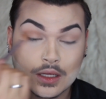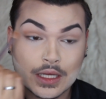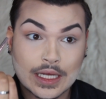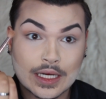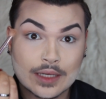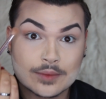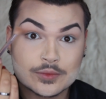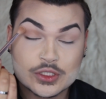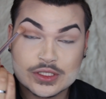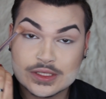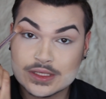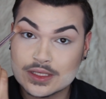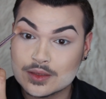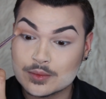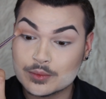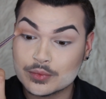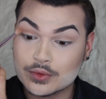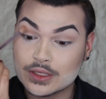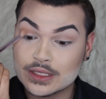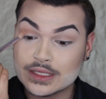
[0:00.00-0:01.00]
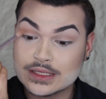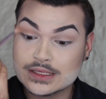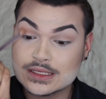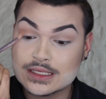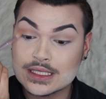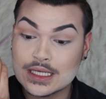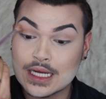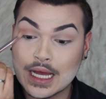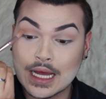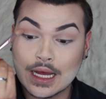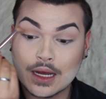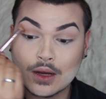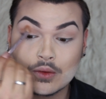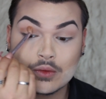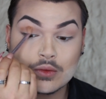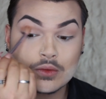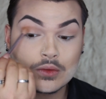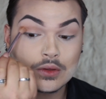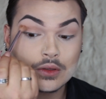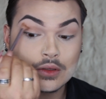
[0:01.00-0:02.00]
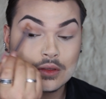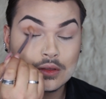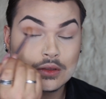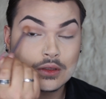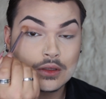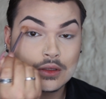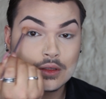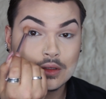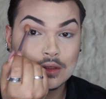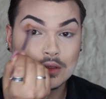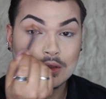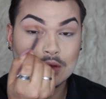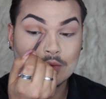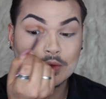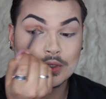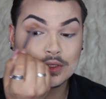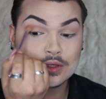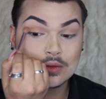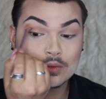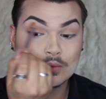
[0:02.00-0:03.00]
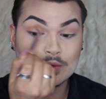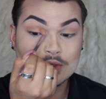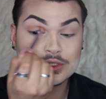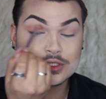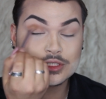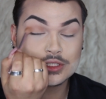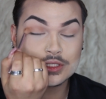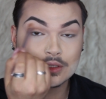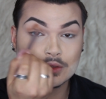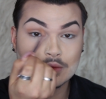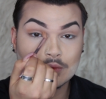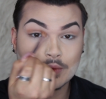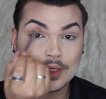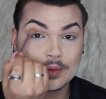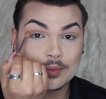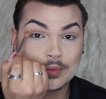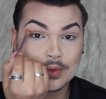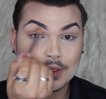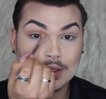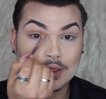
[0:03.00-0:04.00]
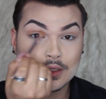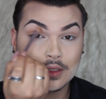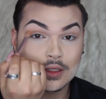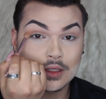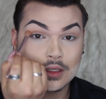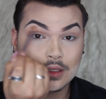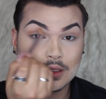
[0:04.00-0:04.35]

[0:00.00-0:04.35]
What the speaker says: And I'm just going to blend it out with the windshield wiper.